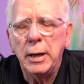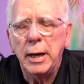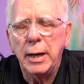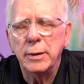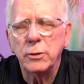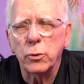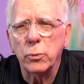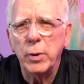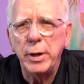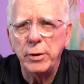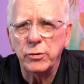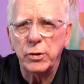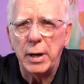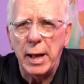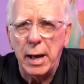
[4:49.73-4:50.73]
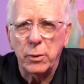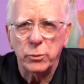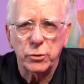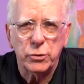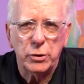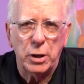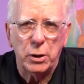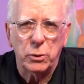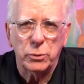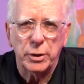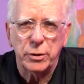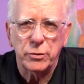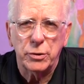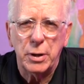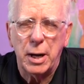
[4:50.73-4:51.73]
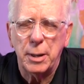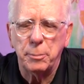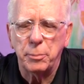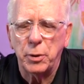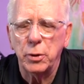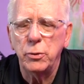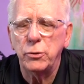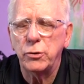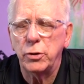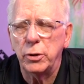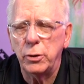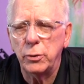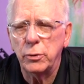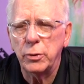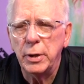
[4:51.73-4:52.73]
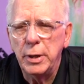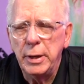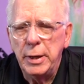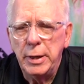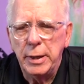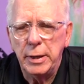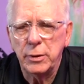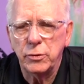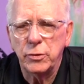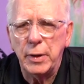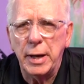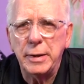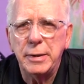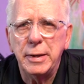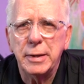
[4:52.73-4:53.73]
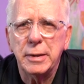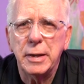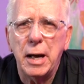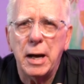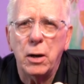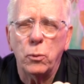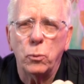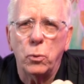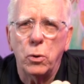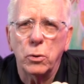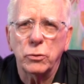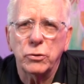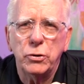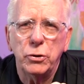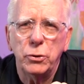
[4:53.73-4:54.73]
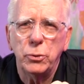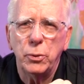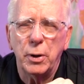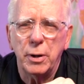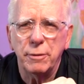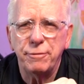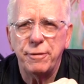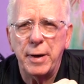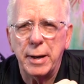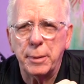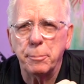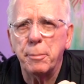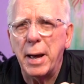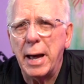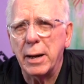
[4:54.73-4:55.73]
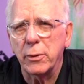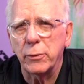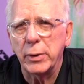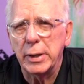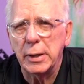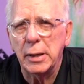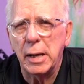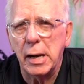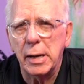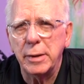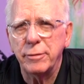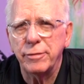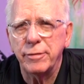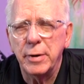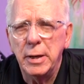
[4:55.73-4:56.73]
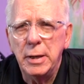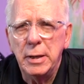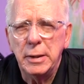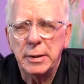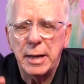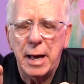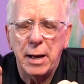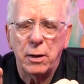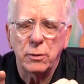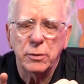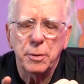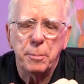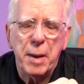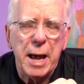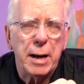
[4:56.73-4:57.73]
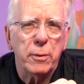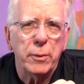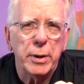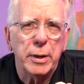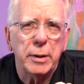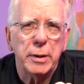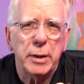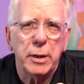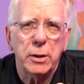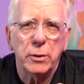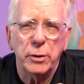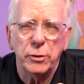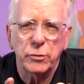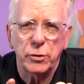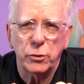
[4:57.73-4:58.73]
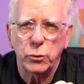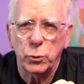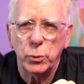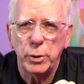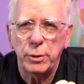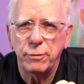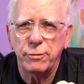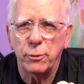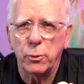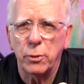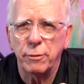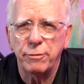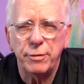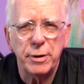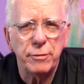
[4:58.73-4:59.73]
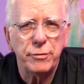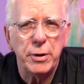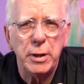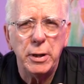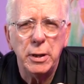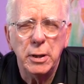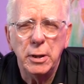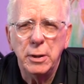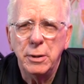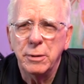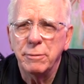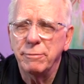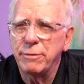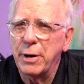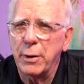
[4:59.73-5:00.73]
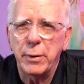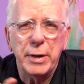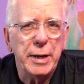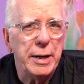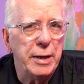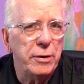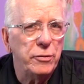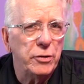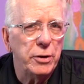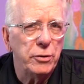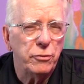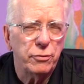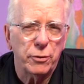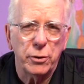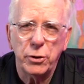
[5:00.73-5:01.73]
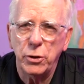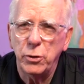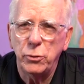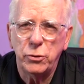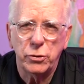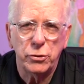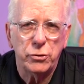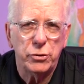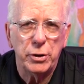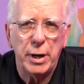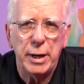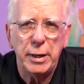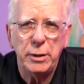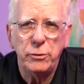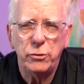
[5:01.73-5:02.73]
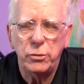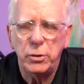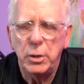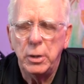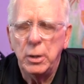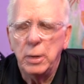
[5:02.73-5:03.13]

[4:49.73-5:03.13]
And the reason I was told it's not Bluetooth is they did not want to affect battery life. Now, the battery in here is a 2450. very easy for you to change.